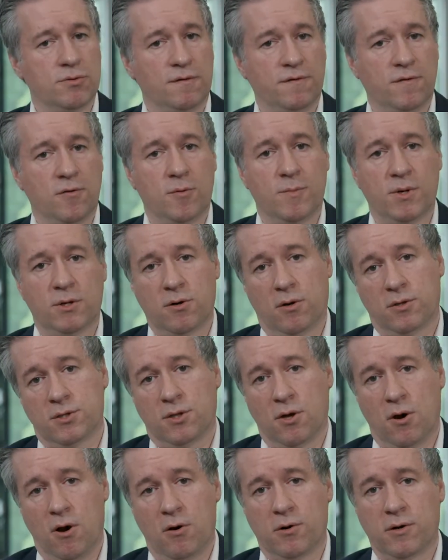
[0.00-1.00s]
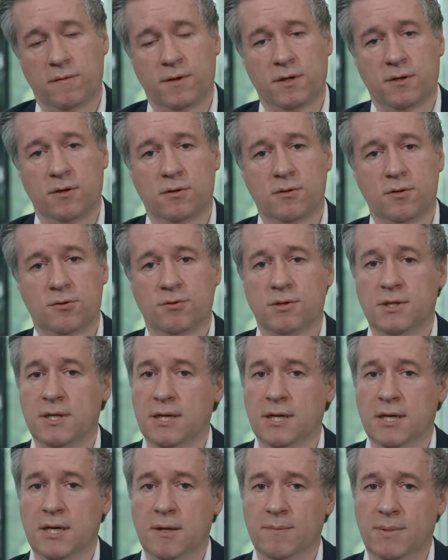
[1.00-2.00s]
reform across the whole of the country,
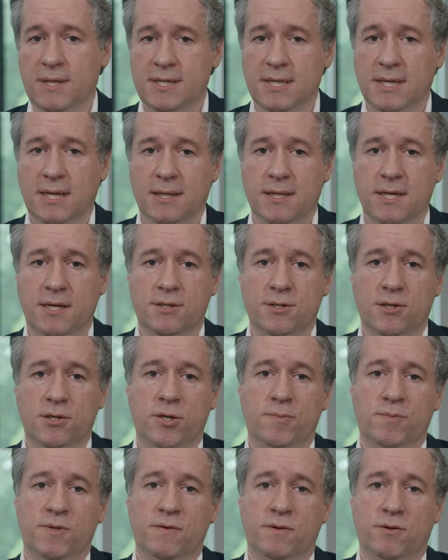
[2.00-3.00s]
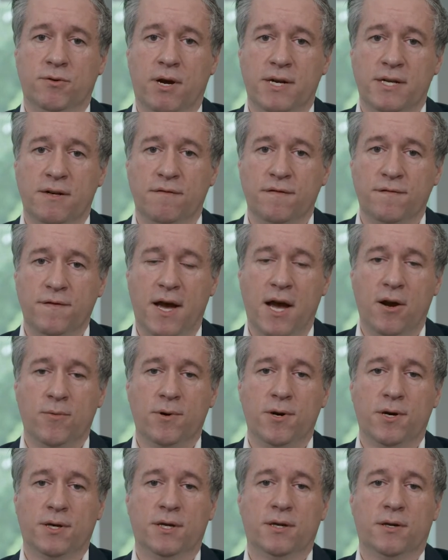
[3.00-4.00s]
particularly in terms of creating fair
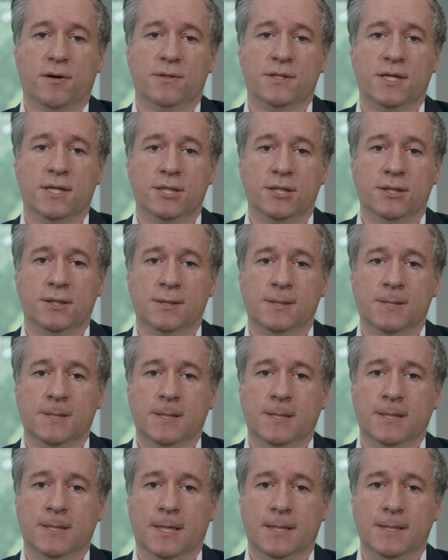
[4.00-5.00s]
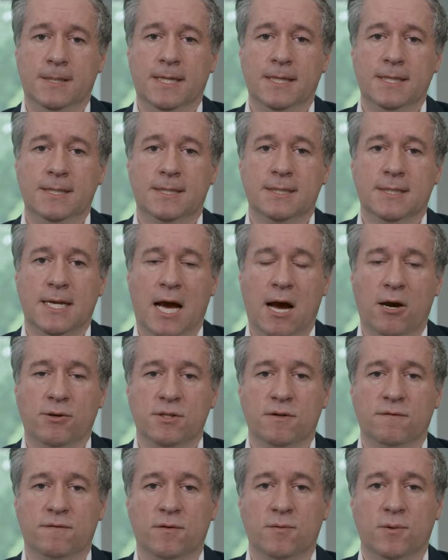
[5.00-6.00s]
working conditions and decent
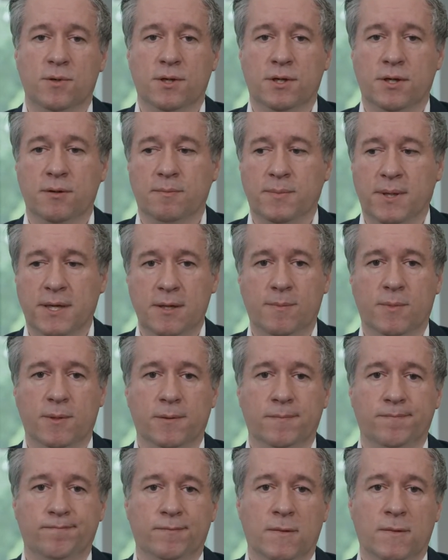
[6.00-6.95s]
housing for working people.